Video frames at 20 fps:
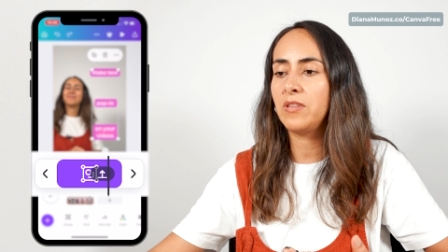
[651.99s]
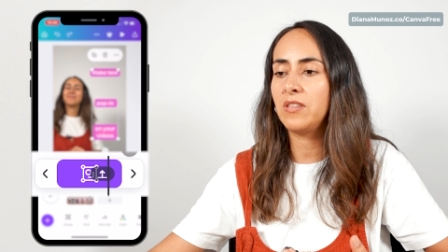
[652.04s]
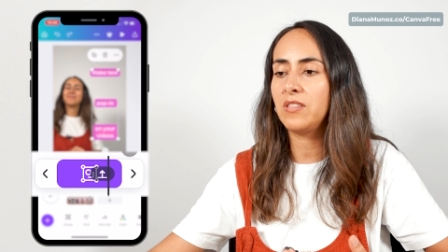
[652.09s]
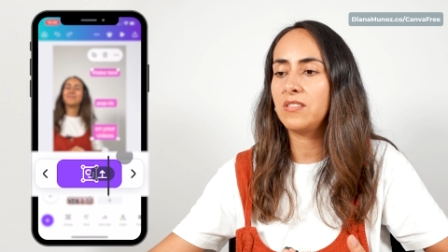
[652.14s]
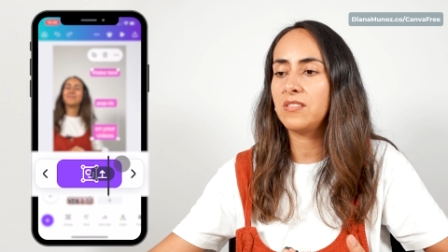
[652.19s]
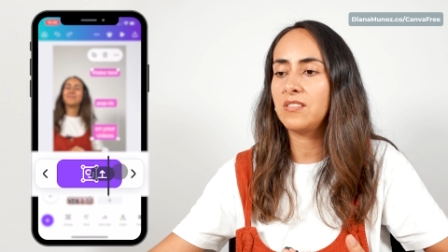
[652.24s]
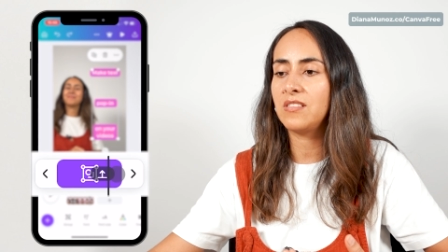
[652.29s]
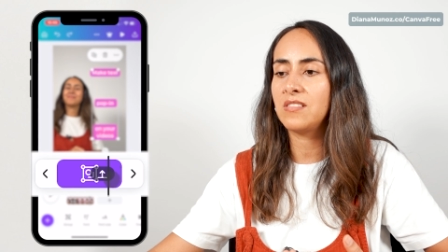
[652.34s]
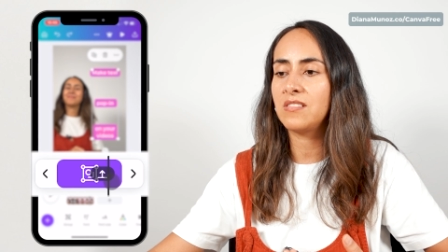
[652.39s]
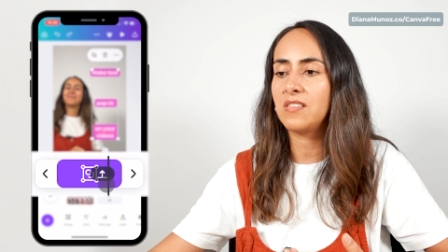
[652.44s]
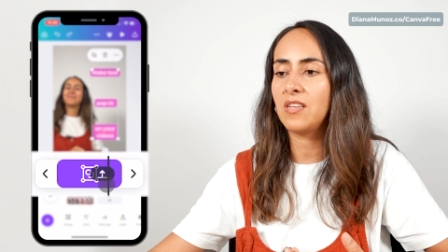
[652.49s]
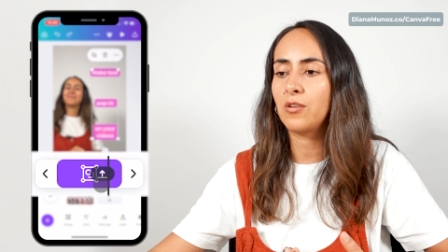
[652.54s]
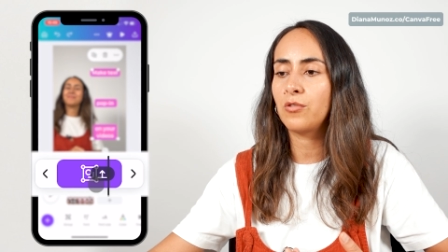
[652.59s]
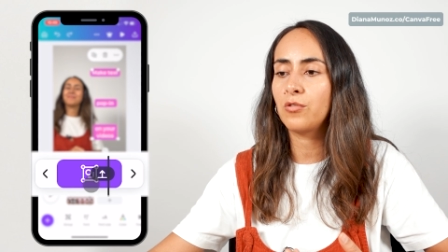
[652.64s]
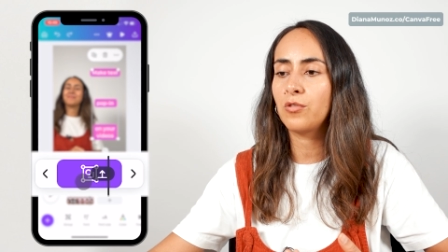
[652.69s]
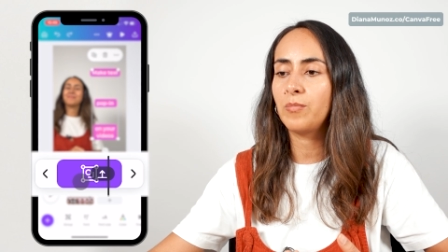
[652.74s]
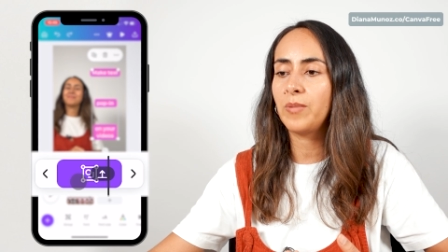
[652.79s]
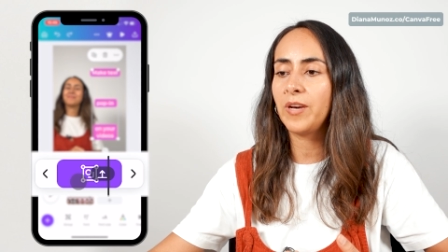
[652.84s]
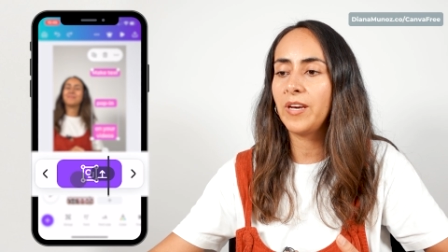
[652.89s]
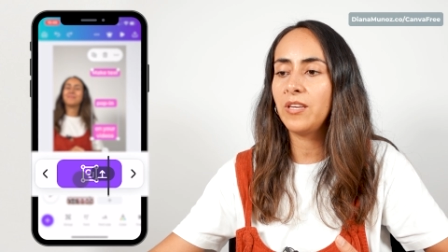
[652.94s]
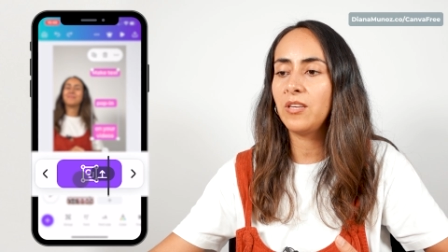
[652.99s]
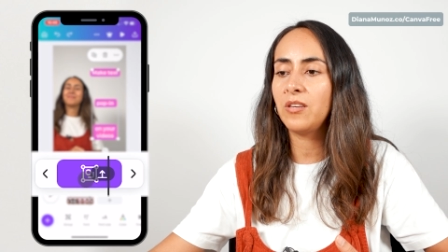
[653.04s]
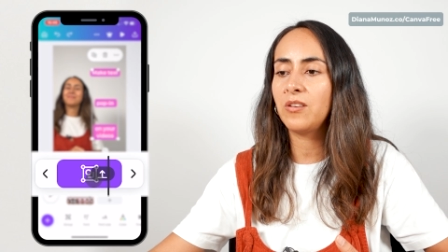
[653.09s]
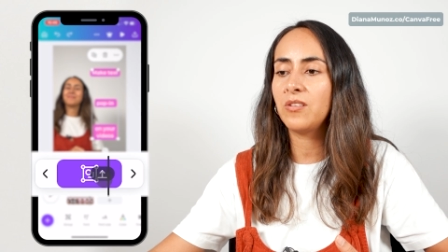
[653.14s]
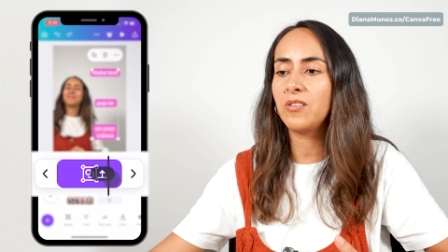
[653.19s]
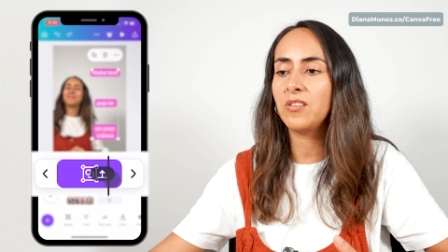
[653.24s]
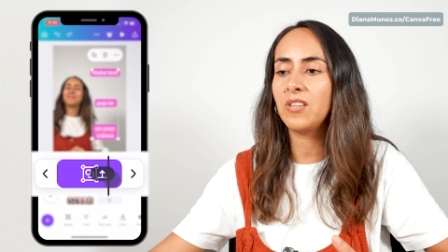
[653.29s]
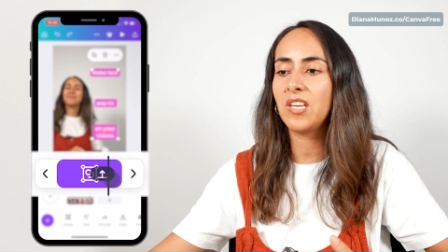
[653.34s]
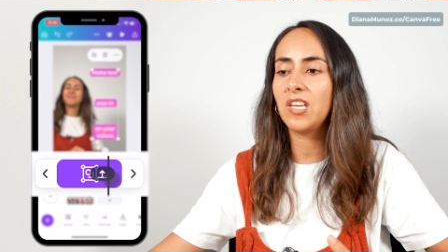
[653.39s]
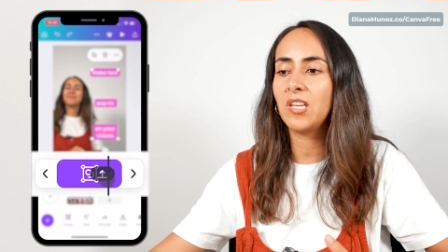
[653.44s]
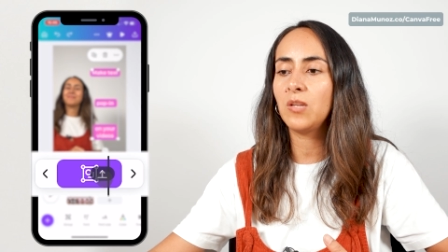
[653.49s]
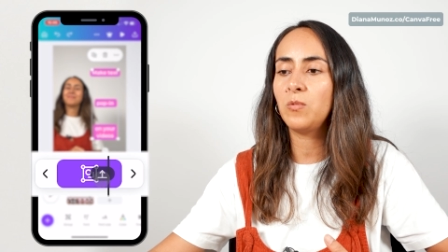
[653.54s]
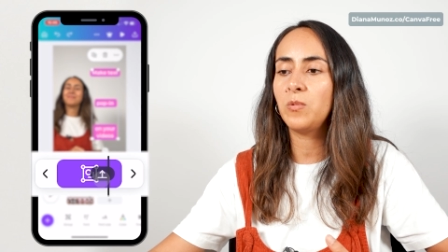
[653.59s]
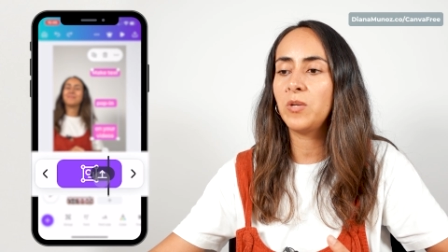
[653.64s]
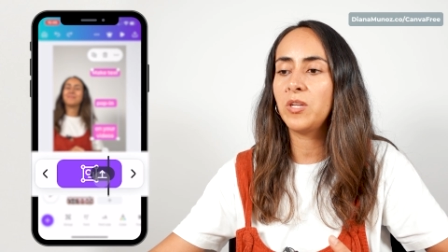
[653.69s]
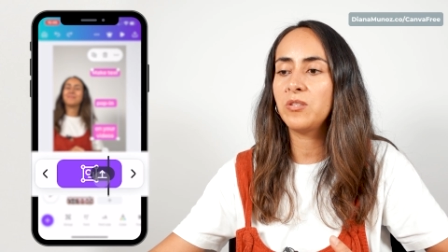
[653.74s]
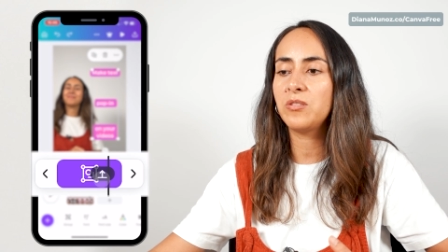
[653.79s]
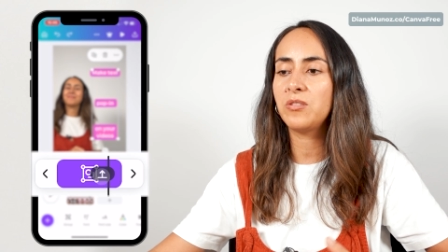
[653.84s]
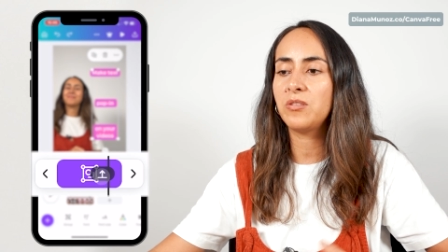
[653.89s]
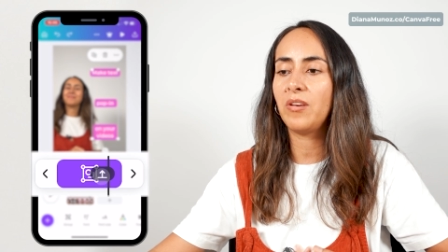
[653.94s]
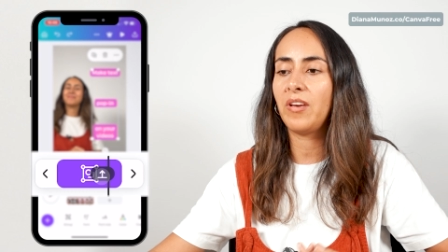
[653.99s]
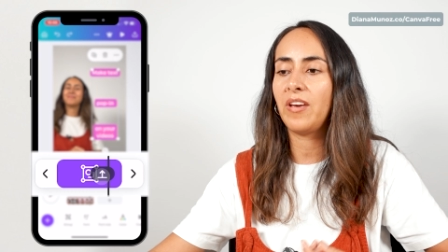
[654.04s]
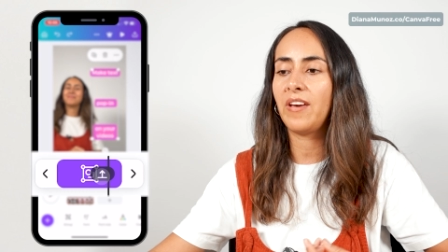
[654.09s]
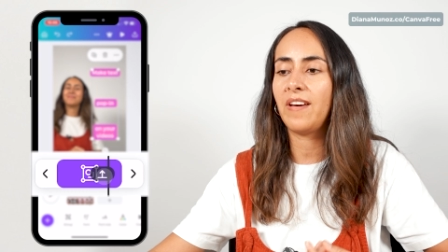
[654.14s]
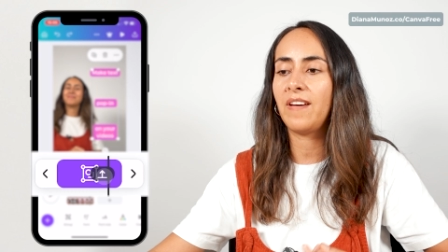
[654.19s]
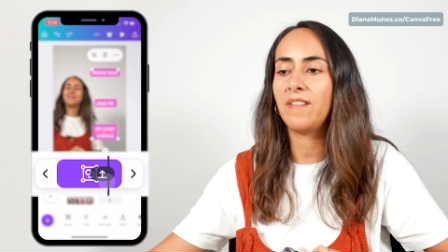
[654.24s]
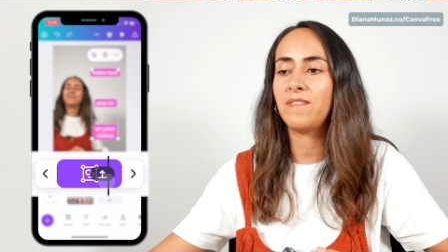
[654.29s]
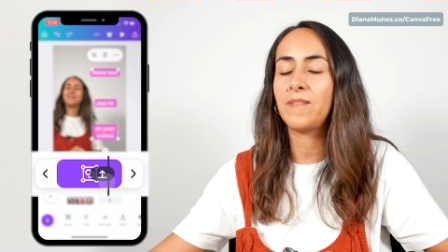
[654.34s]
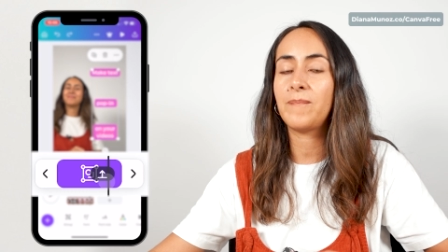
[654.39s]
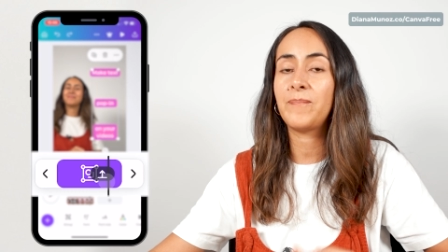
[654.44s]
This is the group icon, and we also have